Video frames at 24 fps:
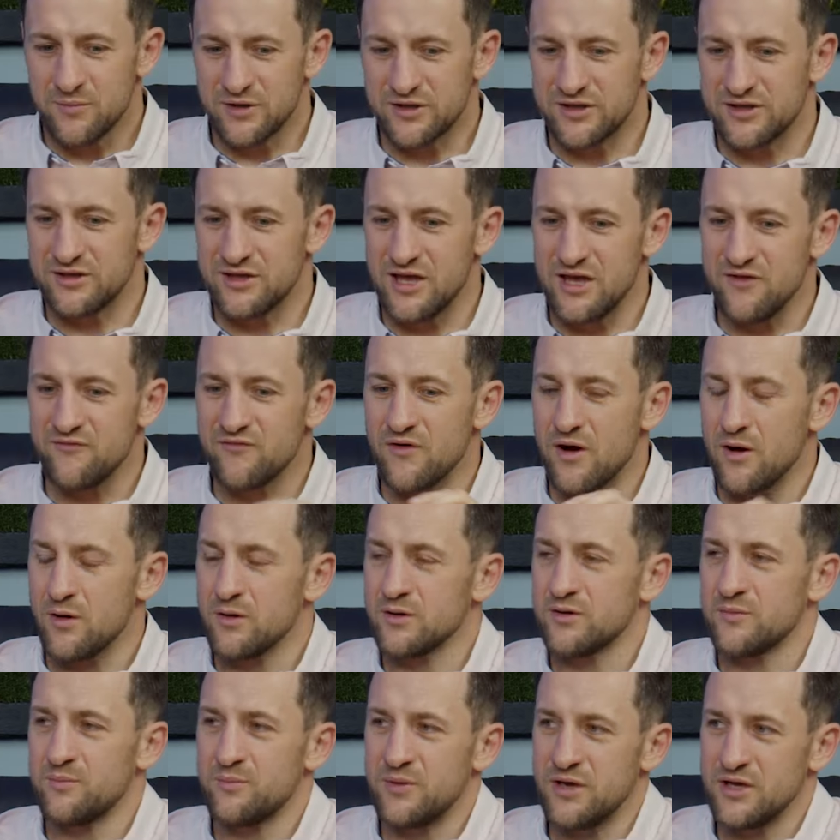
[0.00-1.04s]
But they
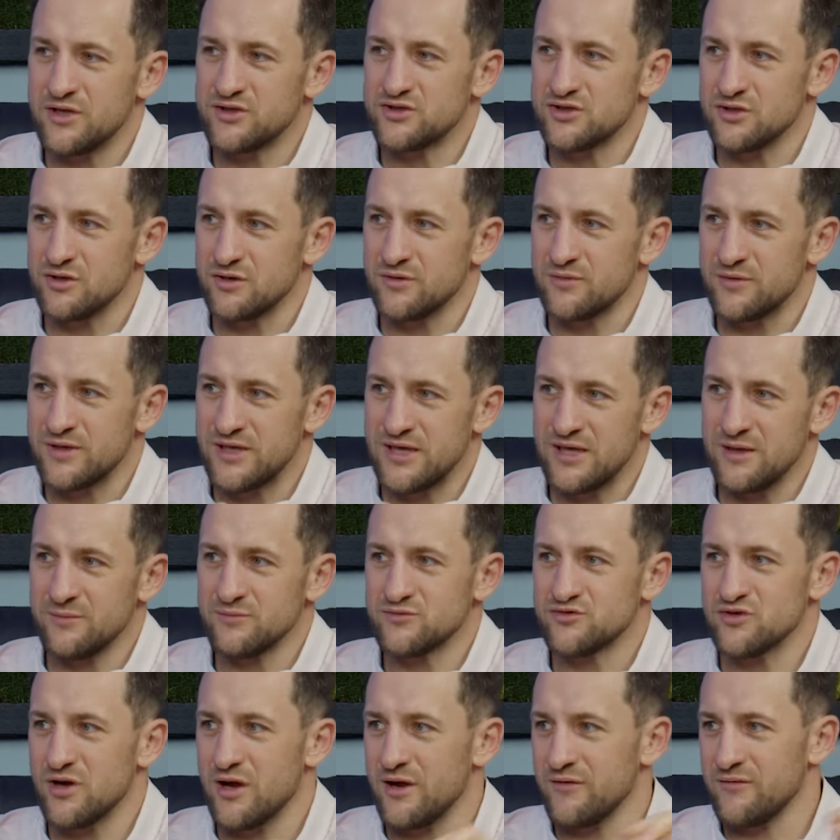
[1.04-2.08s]
found a picture, him
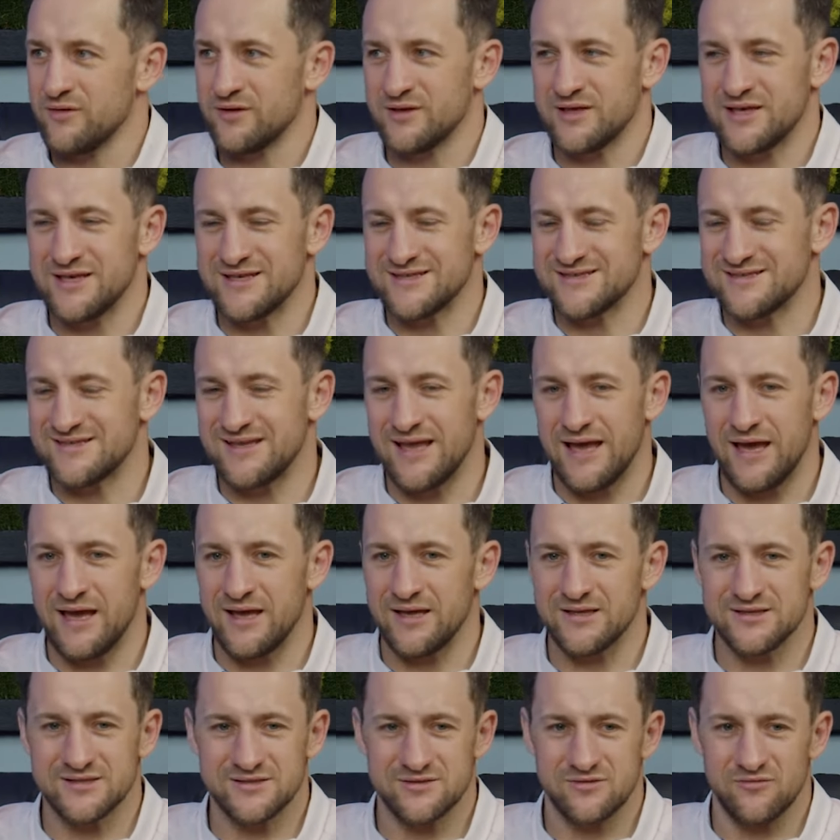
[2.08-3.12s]
driving his
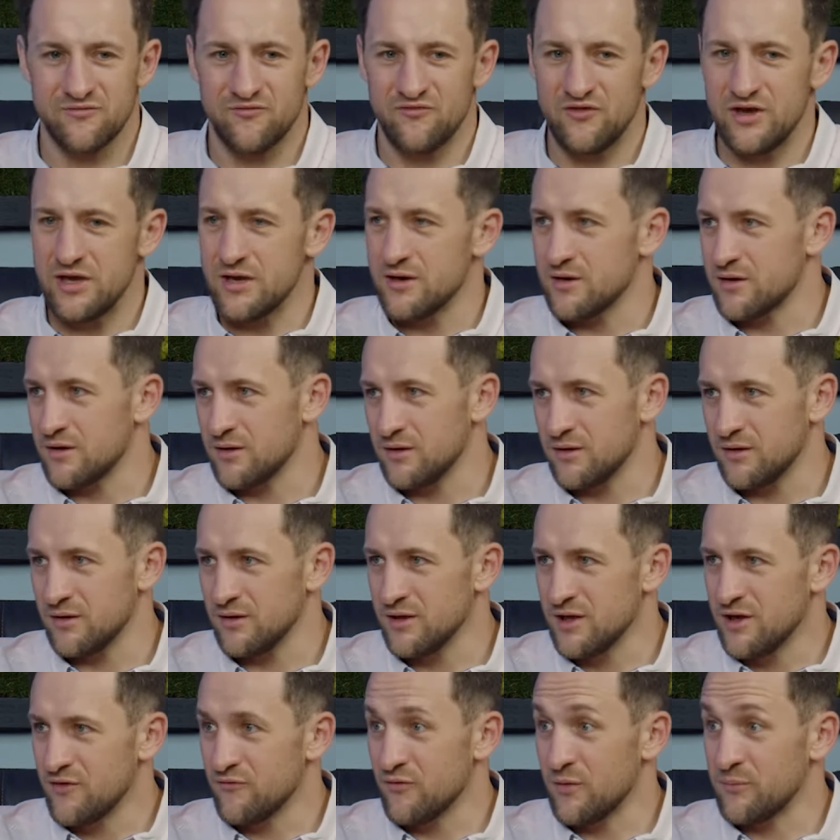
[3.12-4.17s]
dad's vehicle
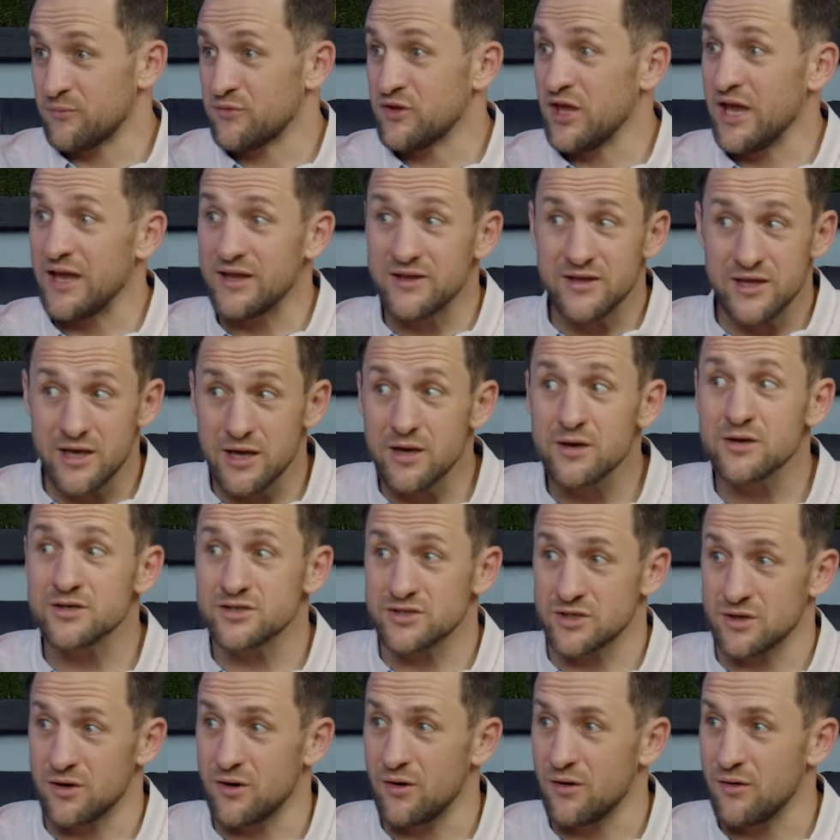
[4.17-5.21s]
from 10 years
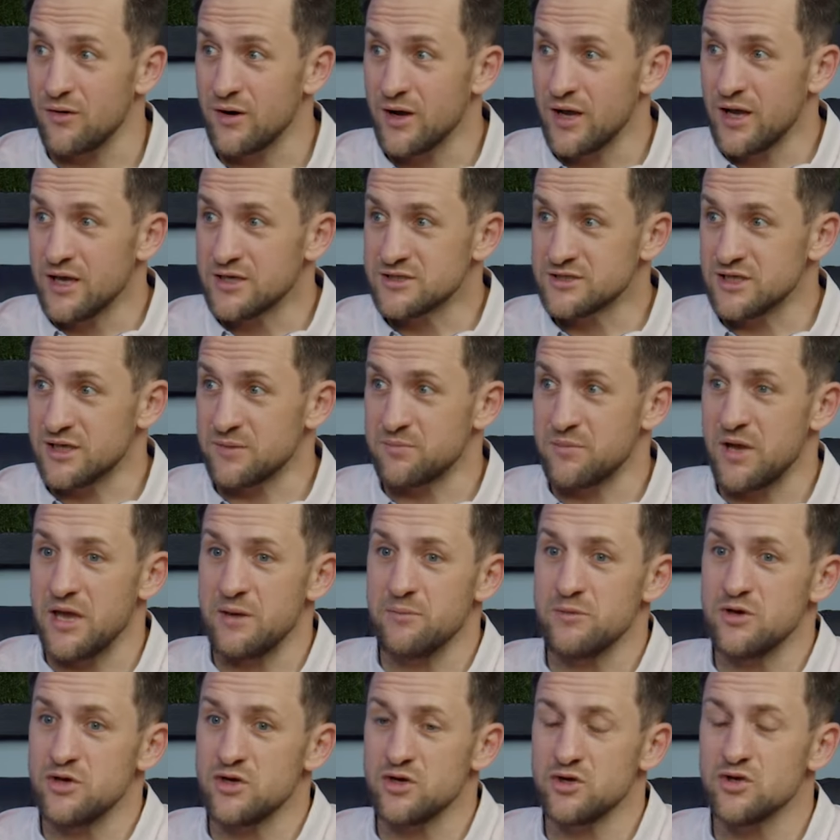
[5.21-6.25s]
ago. It's like,
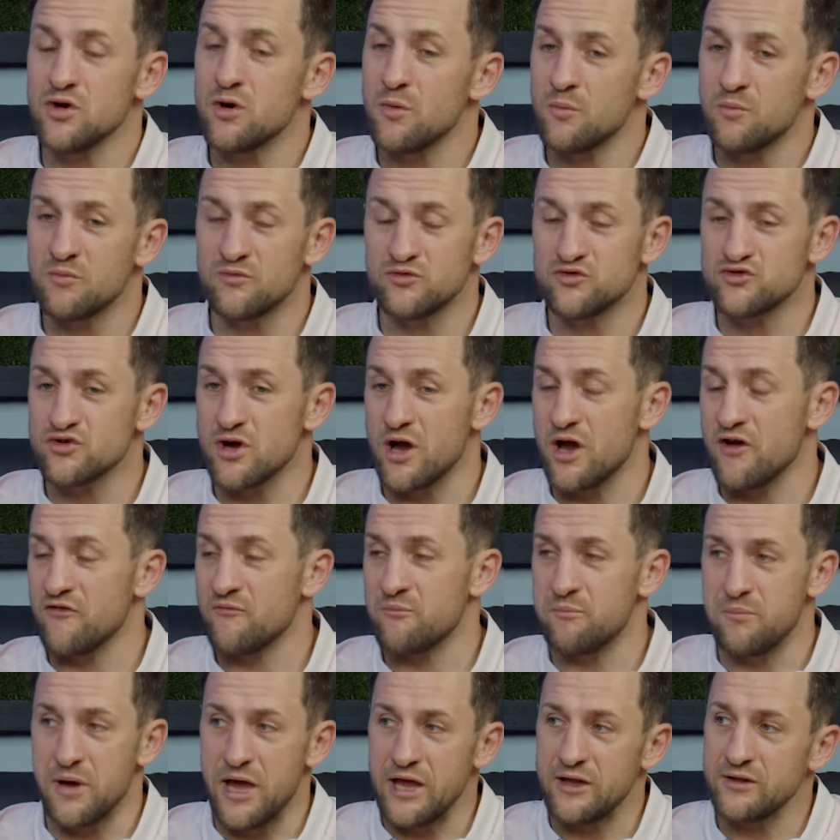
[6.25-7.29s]
maybe you don't
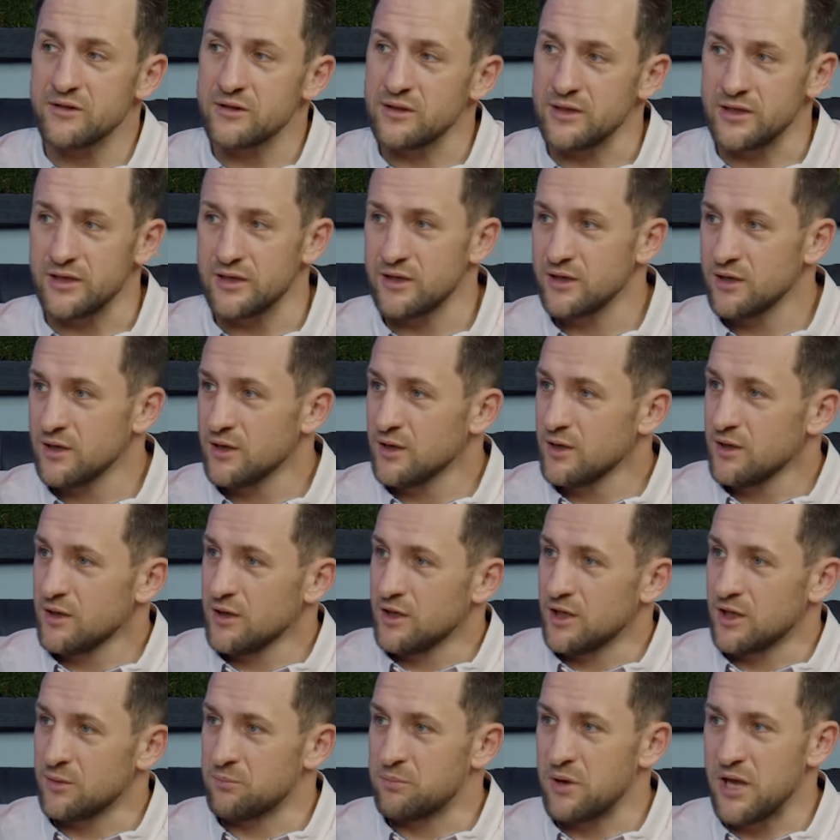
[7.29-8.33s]
drive Bentley
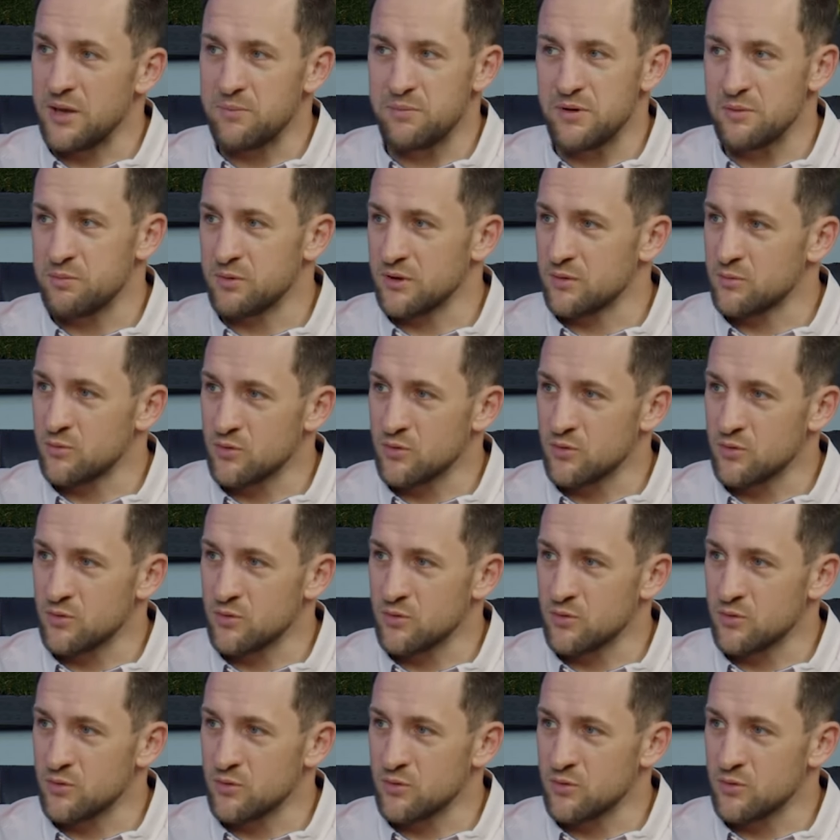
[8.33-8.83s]
and pay people